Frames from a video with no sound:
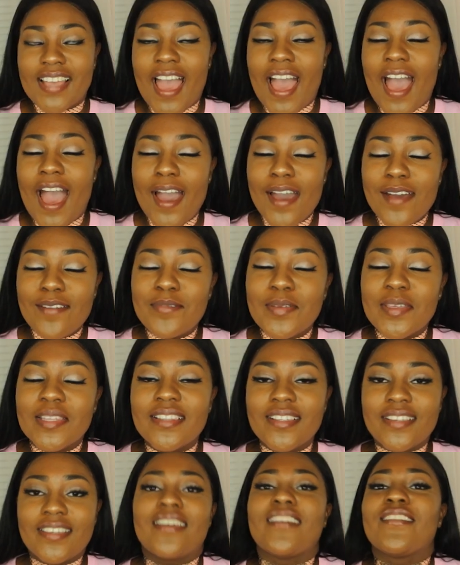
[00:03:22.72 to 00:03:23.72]
I've
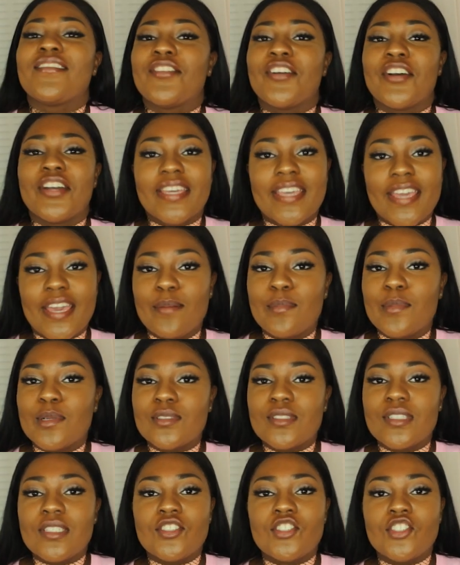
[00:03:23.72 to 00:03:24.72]
been looking for a camo
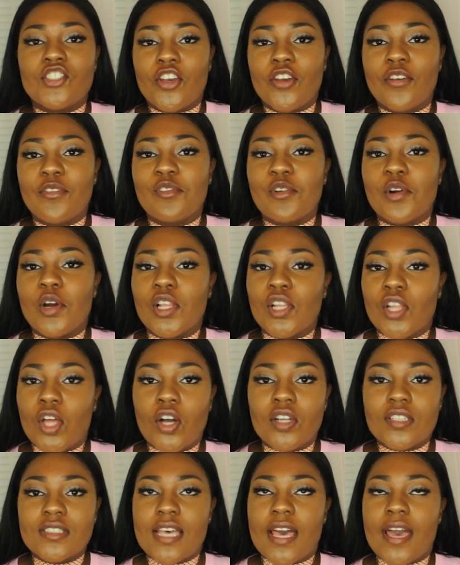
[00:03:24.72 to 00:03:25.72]
t-shirt for a
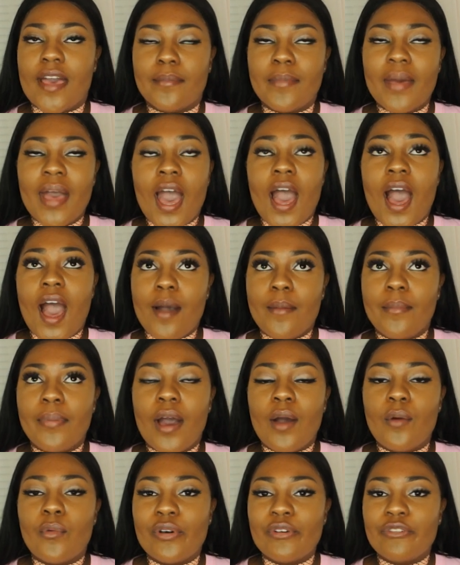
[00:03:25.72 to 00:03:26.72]
long time. I
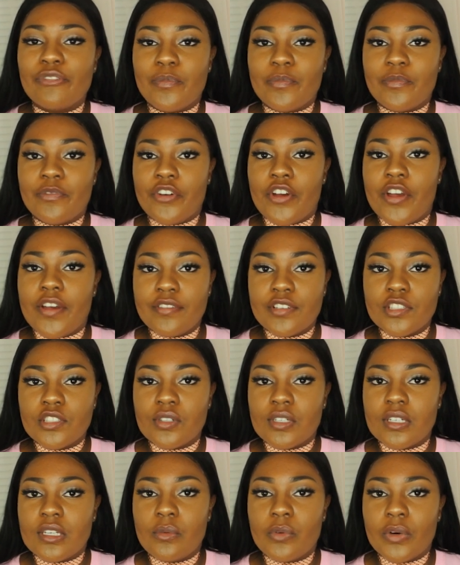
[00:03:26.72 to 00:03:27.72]
bought one from Forever
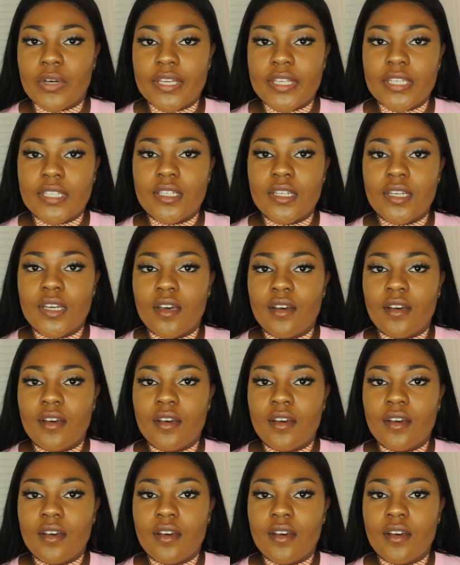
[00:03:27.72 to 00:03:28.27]
21